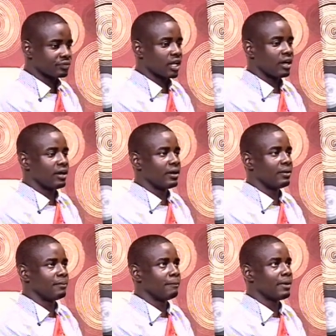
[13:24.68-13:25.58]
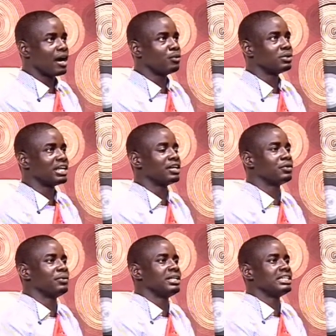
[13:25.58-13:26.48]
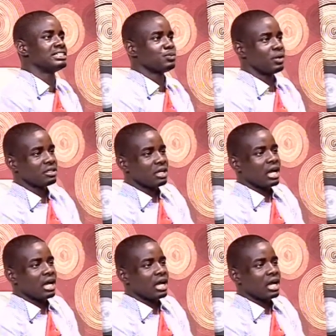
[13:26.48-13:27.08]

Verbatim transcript: Um, how would I grade it? Well,